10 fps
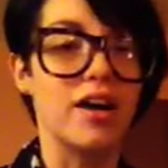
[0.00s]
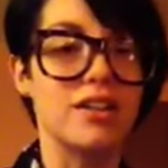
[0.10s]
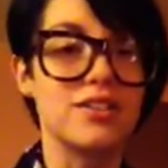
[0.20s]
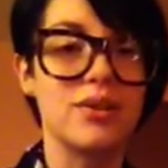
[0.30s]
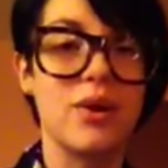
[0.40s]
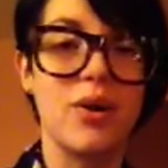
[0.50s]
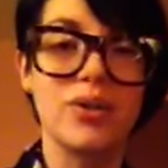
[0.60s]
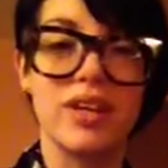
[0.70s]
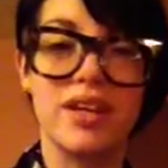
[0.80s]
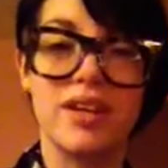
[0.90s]
So
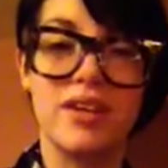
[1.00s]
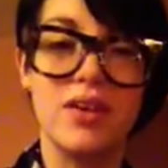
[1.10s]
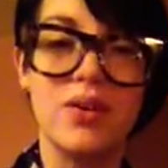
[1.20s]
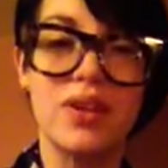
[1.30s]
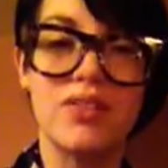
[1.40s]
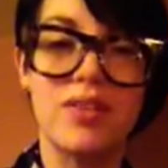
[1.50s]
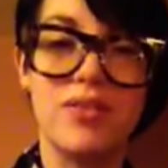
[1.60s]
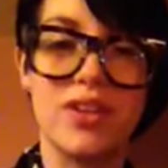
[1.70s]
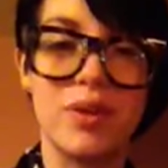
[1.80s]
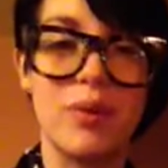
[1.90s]
only if I'm
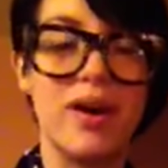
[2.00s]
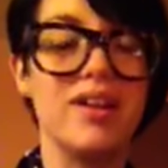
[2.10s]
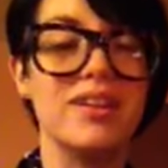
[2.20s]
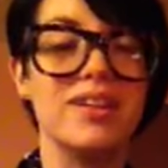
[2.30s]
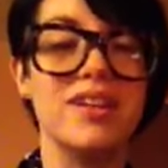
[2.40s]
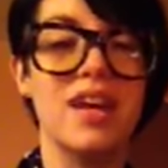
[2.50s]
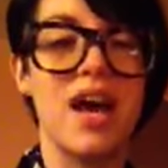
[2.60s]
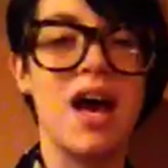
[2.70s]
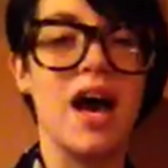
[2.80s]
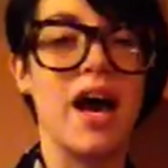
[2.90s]
feeling well, and
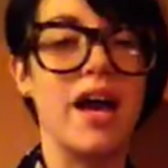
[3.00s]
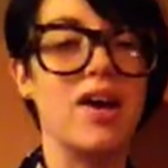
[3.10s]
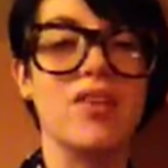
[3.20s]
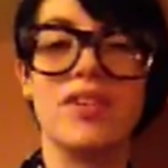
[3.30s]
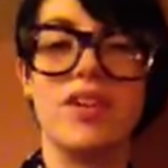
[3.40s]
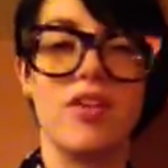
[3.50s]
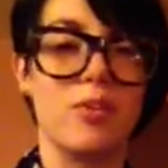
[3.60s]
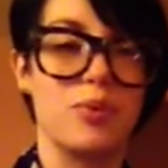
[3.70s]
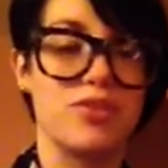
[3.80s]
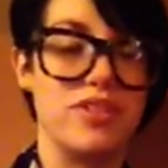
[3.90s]
I have another
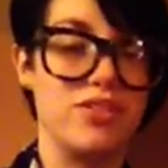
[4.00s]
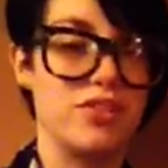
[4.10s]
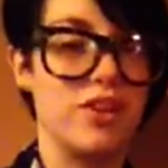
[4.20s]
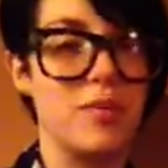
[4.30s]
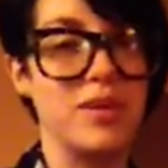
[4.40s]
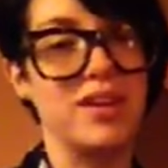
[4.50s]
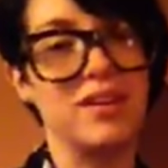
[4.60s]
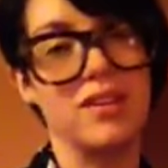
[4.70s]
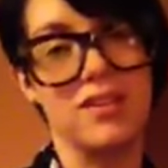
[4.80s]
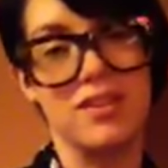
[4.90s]
procedure
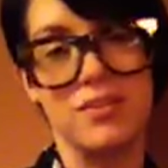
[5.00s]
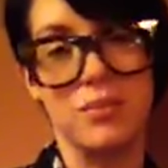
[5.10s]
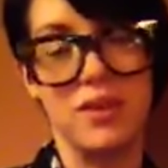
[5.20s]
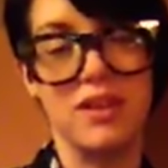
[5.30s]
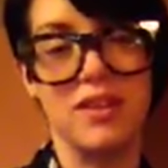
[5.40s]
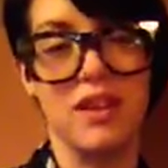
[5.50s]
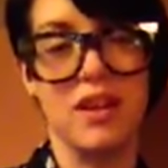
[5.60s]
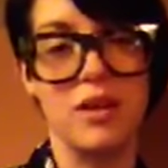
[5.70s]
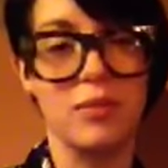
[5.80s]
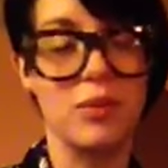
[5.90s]
coming this week that
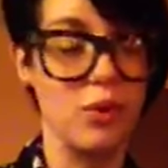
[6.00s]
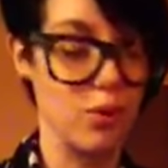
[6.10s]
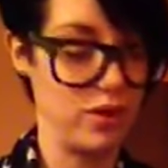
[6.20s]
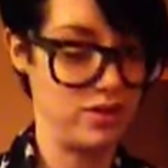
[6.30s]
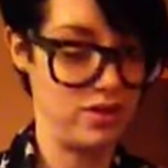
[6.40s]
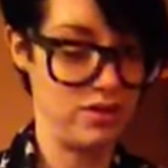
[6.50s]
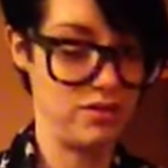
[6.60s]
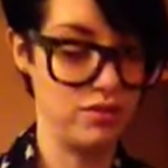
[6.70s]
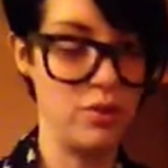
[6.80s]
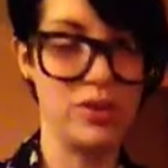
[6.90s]
I'm going to
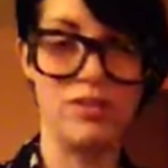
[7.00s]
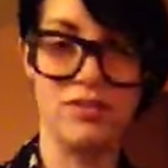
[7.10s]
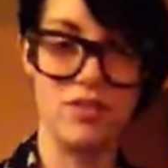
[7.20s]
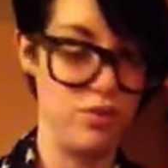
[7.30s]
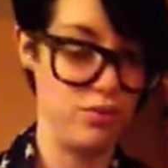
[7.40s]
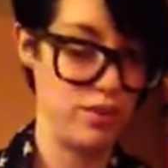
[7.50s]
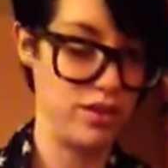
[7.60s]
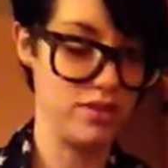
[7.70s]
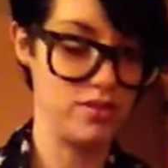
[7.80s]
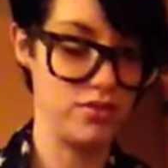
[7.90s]
go into
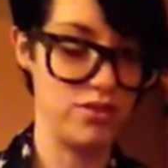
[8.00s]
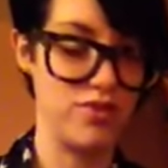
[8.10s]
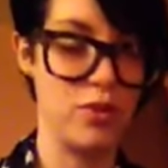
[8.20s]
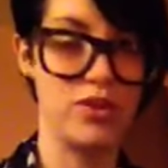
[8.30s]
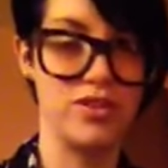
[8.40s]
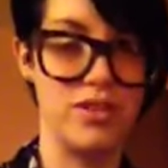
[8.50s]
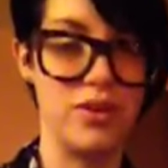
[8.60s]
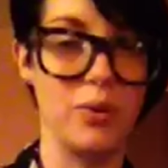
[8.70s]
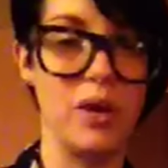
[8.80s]
surgery for, so